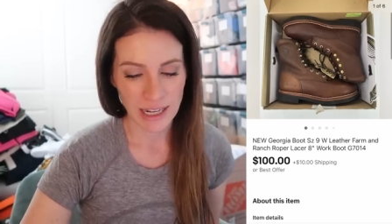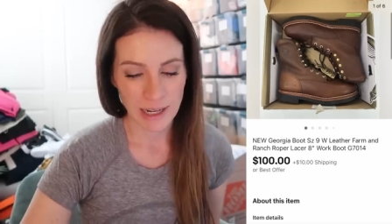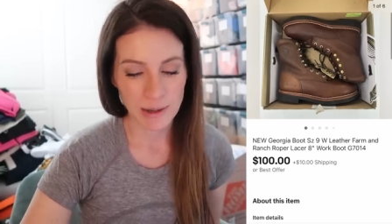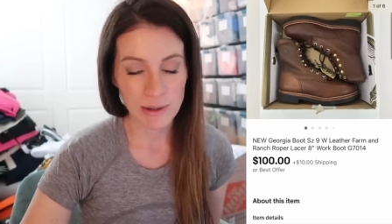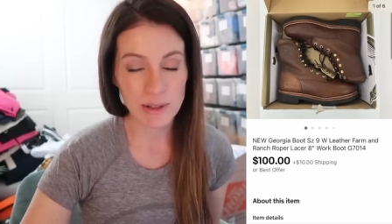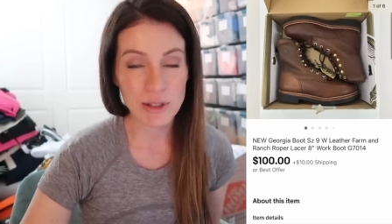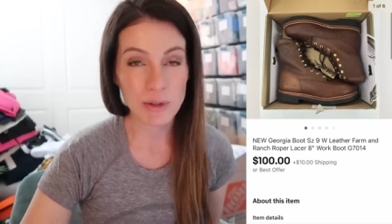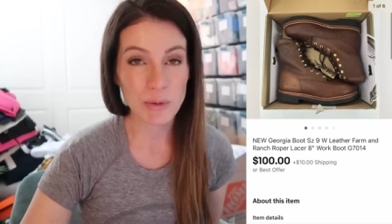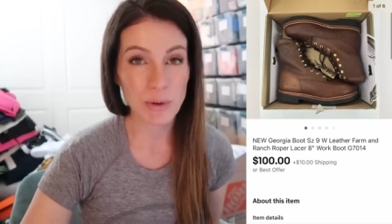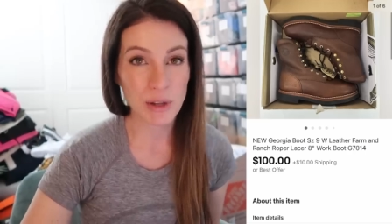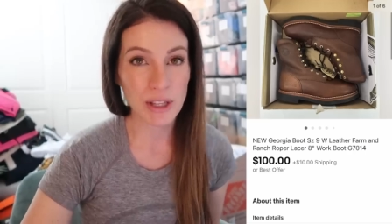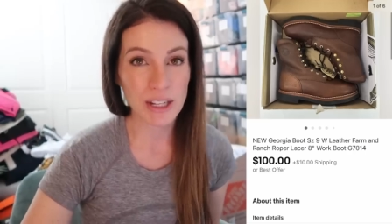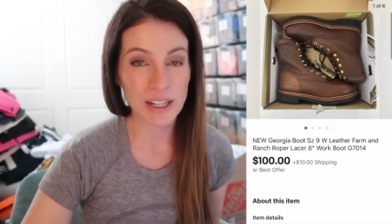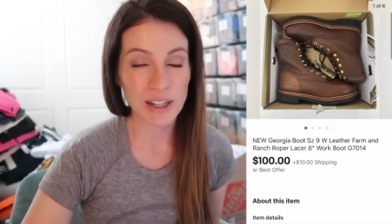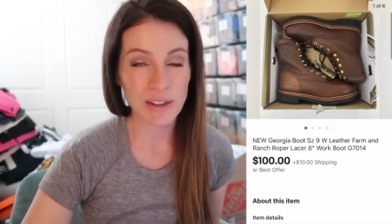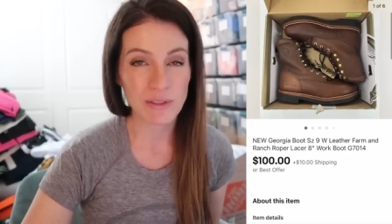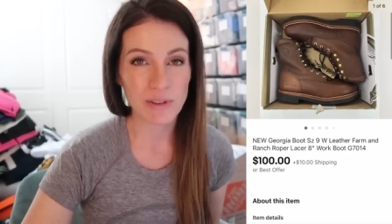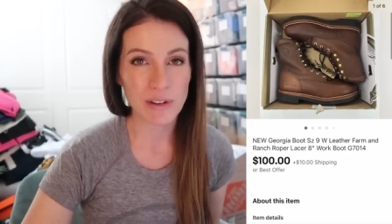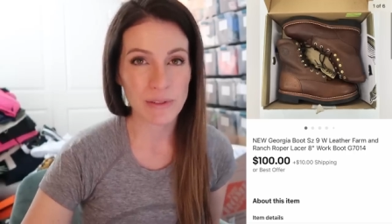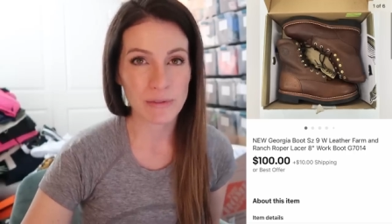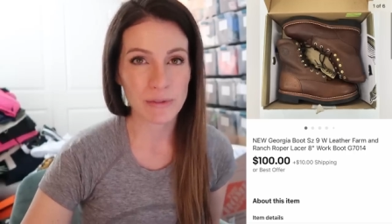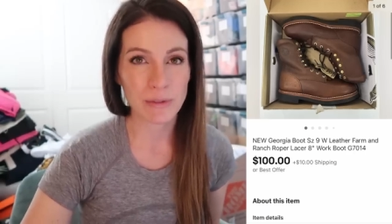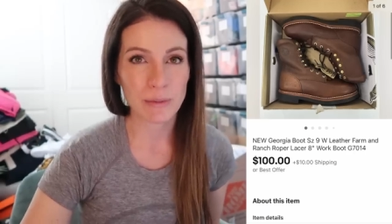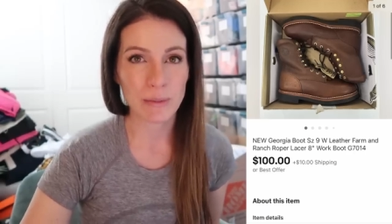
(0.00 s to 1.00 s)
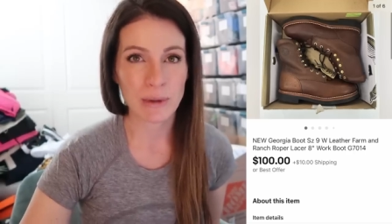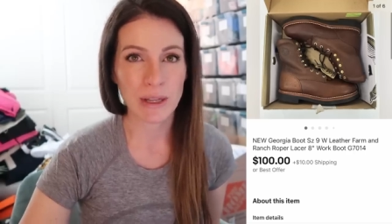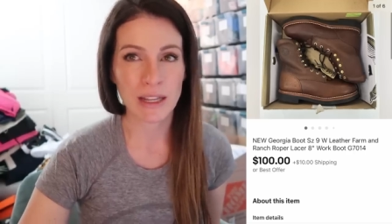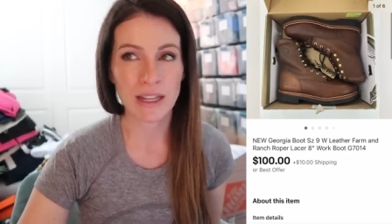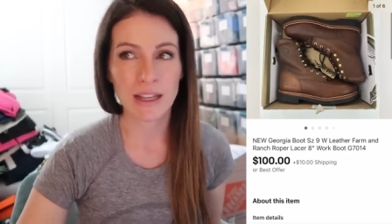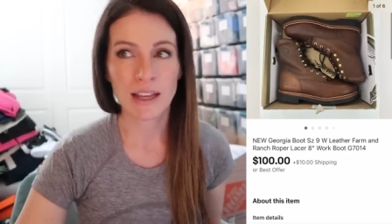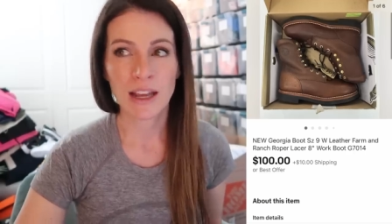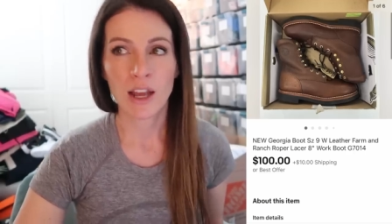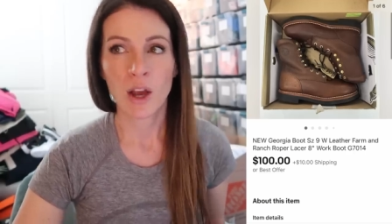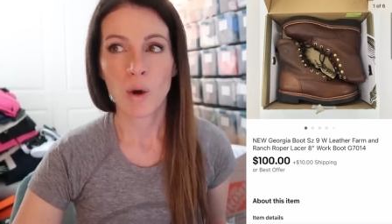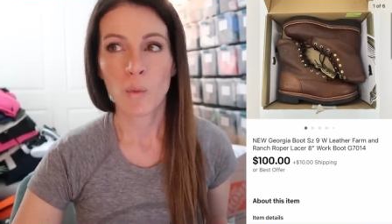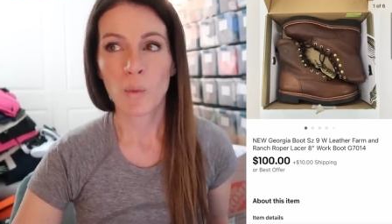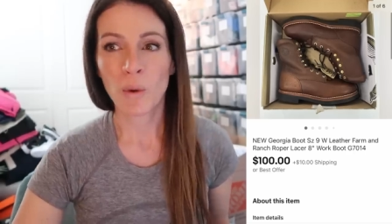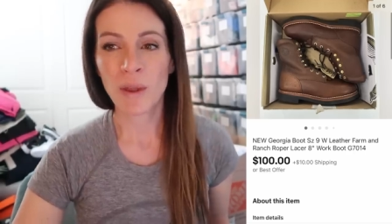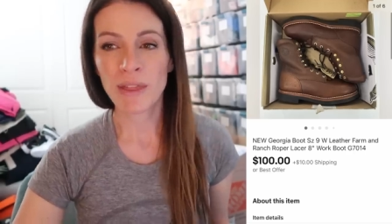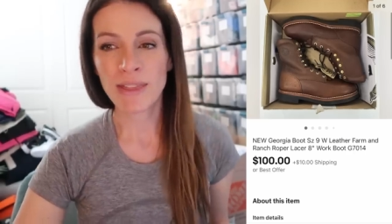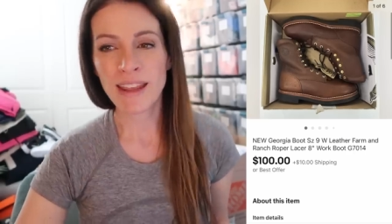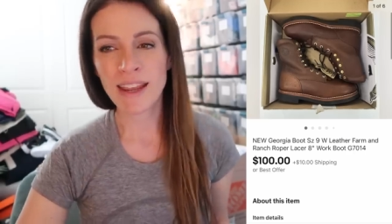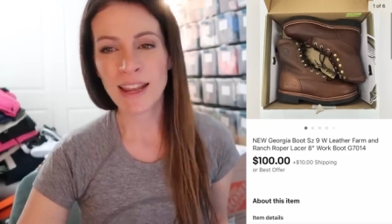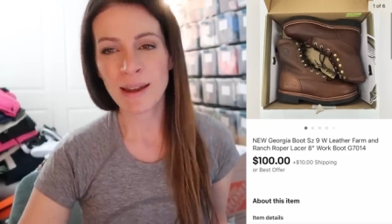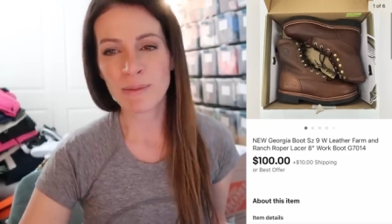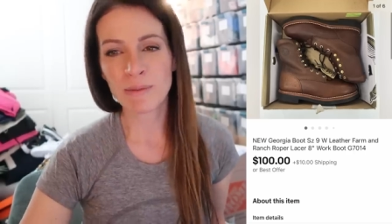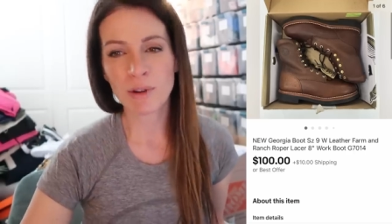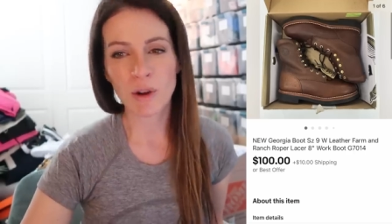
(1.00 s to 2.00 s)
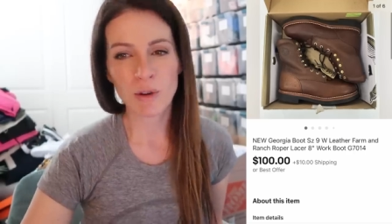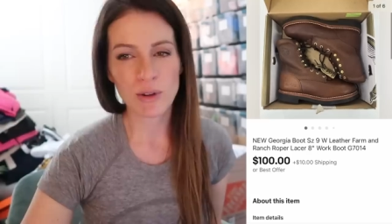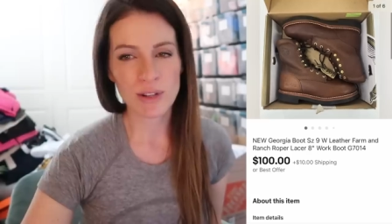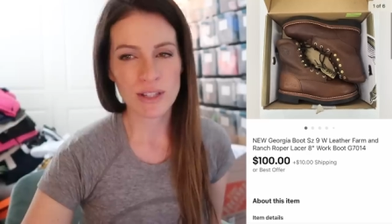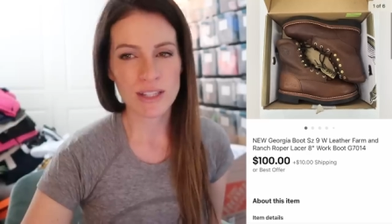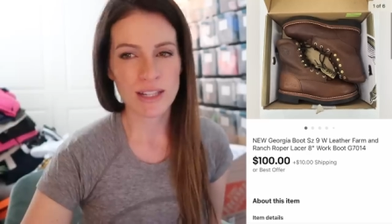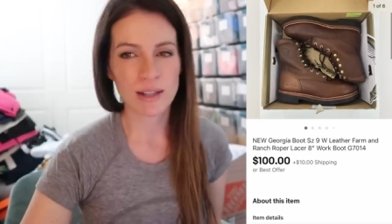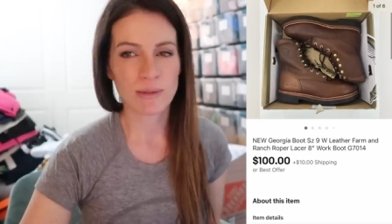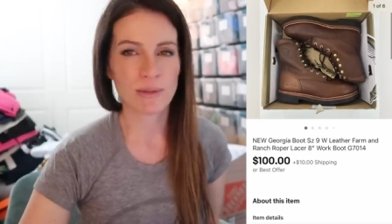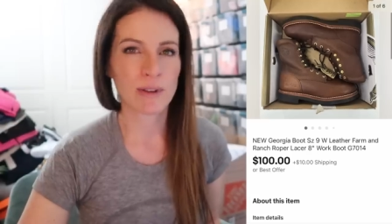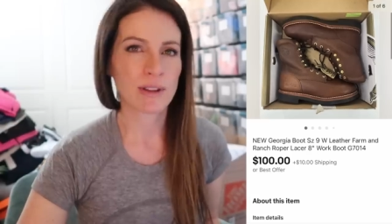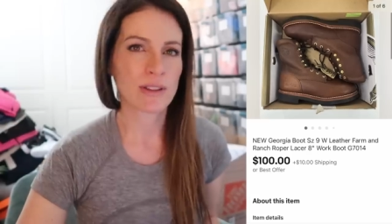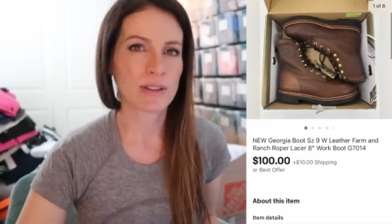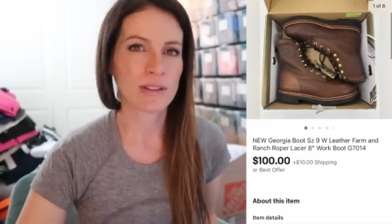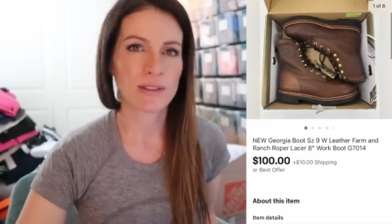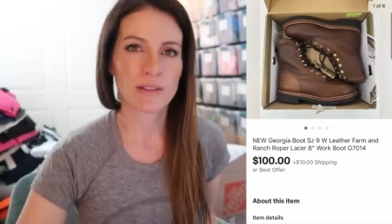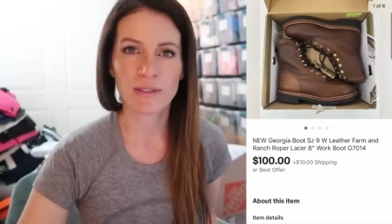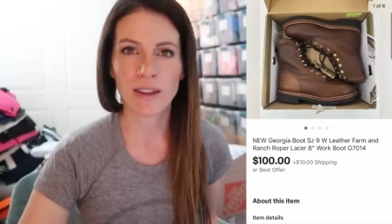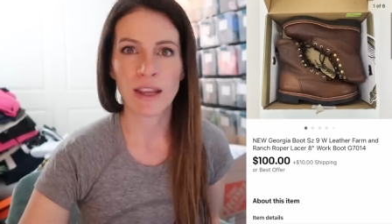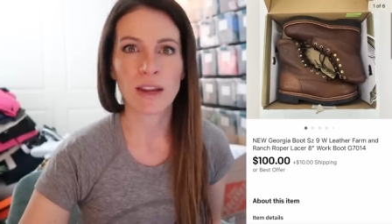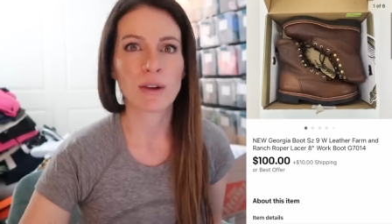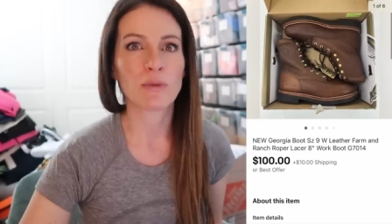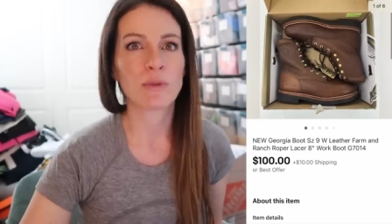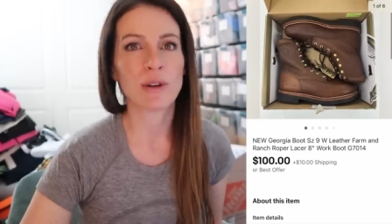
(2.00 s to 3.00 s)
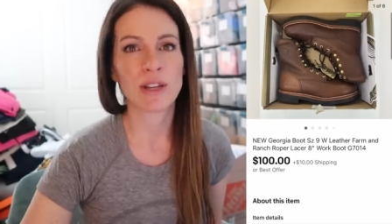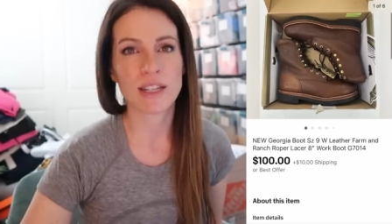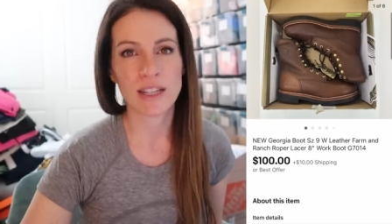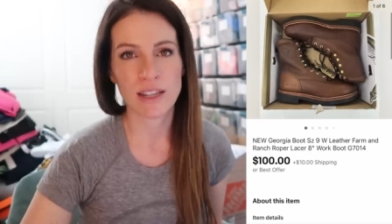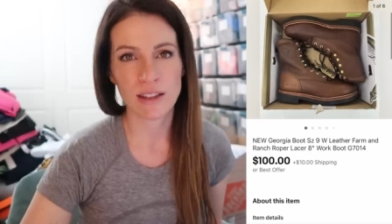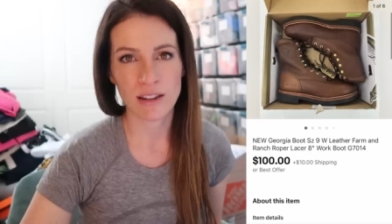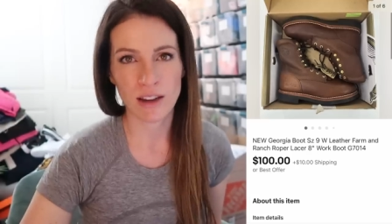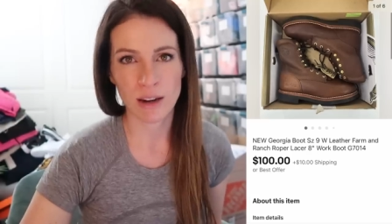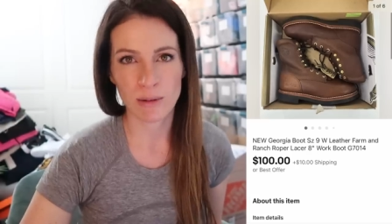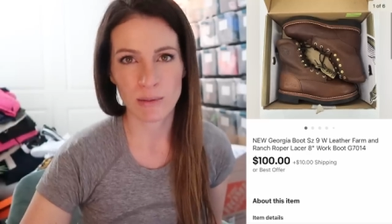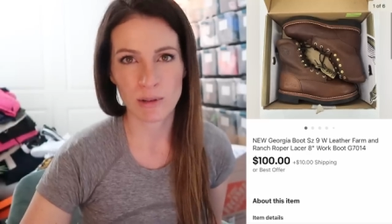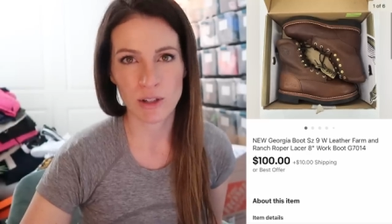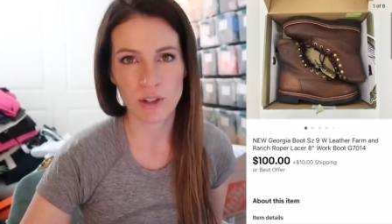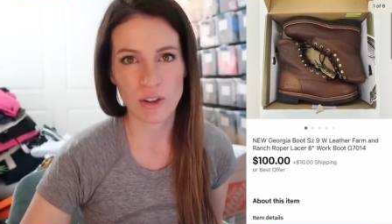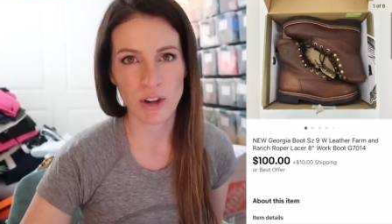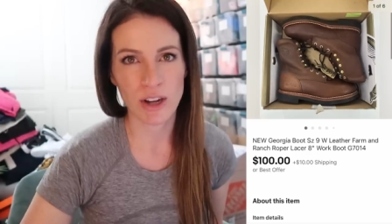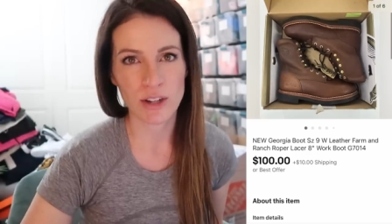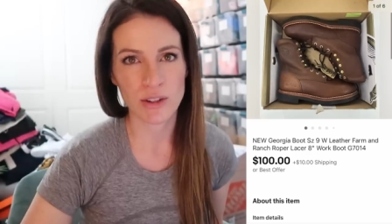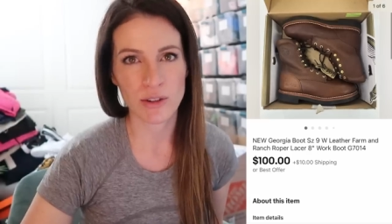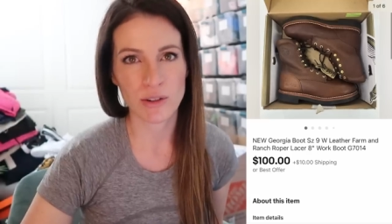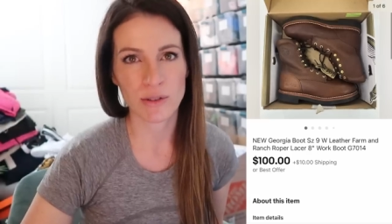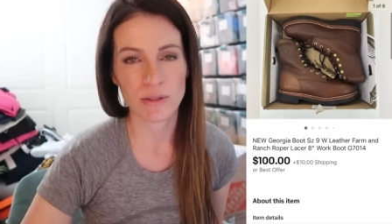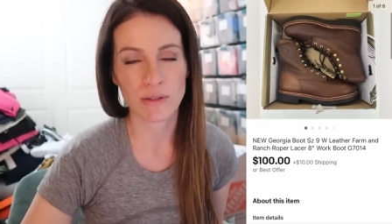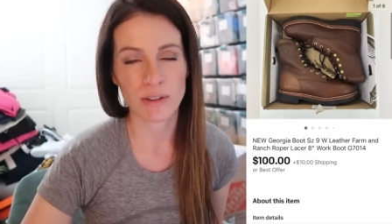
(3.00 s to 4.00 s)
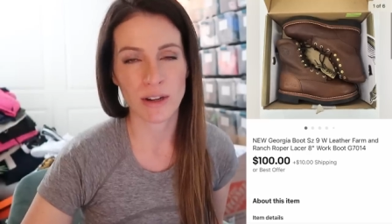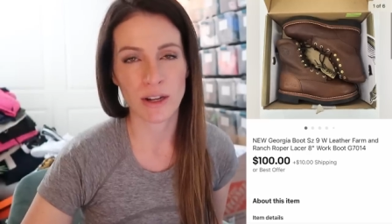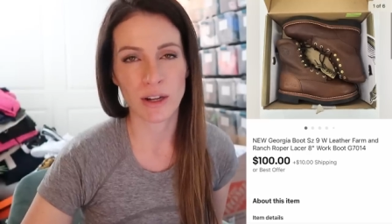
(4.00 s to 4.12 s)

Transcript: It was a really good flip for me. One thing I'm noticing with like retail arbitrage, or,